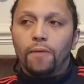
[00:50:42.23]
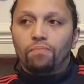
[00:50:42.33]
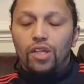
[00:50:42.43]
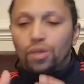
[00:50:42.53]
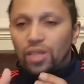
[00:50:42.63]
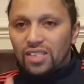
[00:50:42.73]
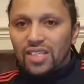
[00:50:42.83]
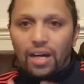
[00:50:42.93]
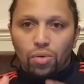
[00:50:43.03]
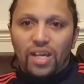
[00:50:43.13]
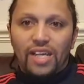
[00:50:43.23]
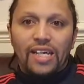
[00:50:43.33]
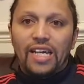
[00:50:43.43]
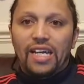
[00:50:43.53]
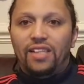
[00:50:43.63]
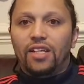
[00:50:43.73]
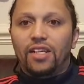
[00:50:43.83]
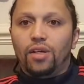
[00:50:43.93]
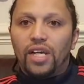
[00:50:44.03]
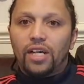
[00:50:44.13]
you can tell they care. You know, they're